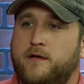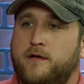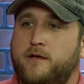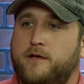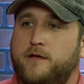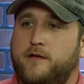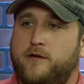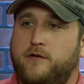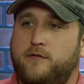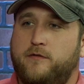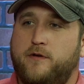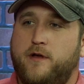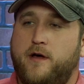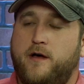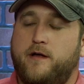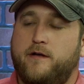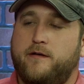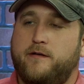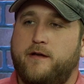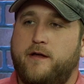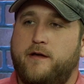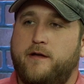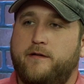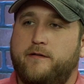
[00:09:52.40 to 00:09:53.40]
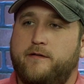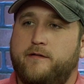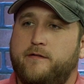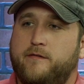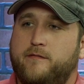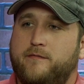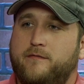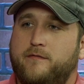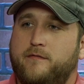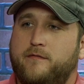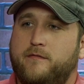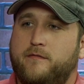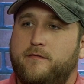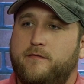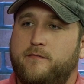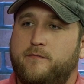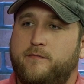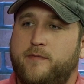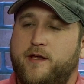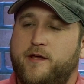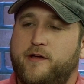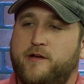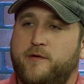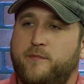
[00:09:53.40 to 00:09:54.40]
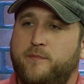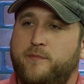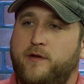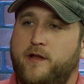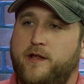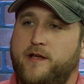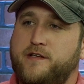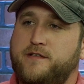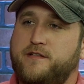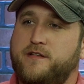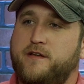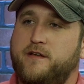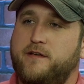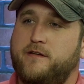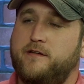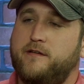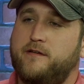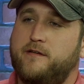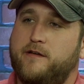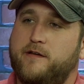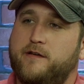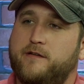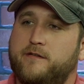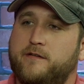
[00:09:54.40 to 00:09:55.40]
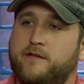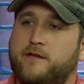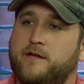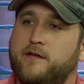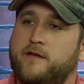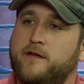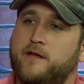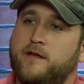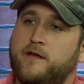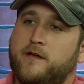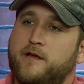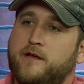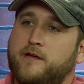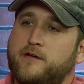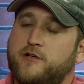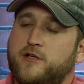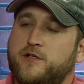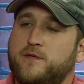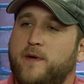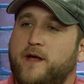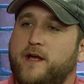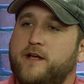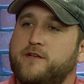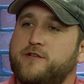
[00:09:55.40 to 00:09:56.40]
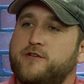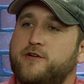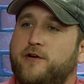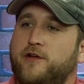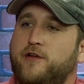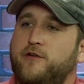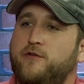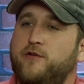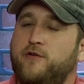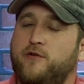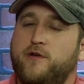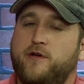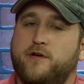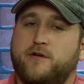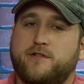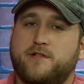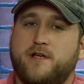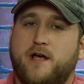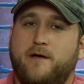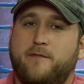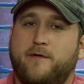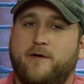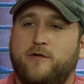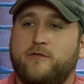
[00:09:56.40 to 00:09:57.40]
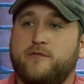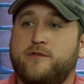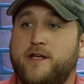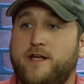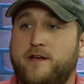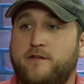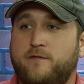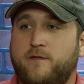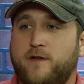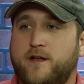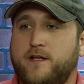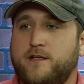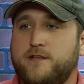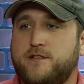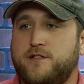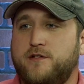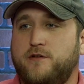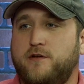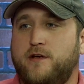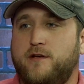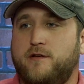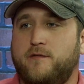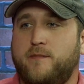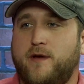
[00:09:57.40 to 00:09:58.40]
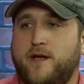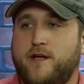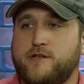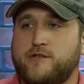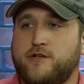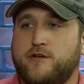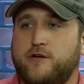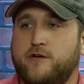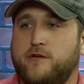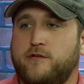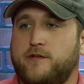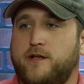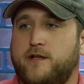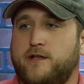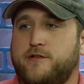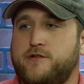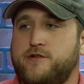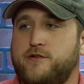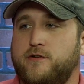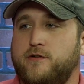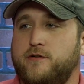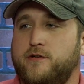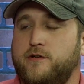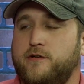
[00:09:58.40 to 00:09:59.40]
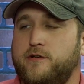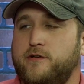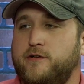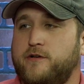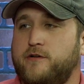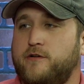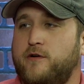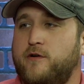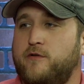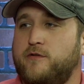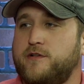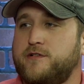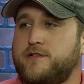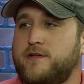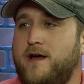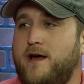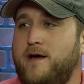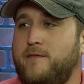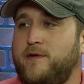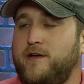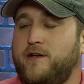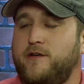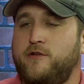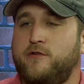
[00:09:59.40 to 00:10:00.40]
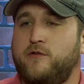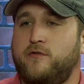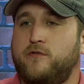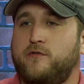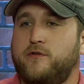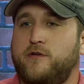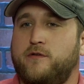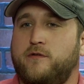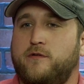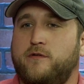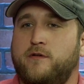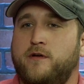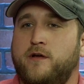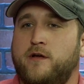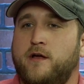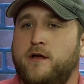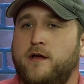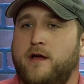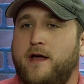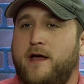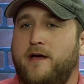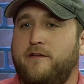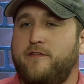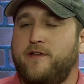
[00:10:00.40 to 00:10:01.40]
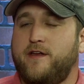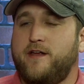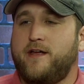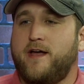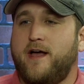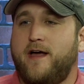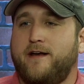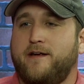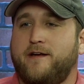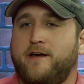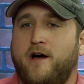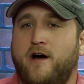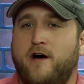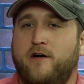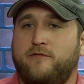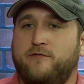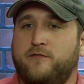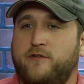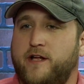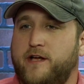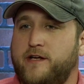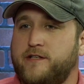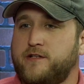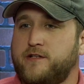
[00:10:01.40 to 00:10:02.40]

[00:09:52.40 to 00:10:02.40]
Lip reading: not being complacent and just making sure you do your assignment. On defense, you need to make sure that you're on assignment. You don't have any kind of conflicts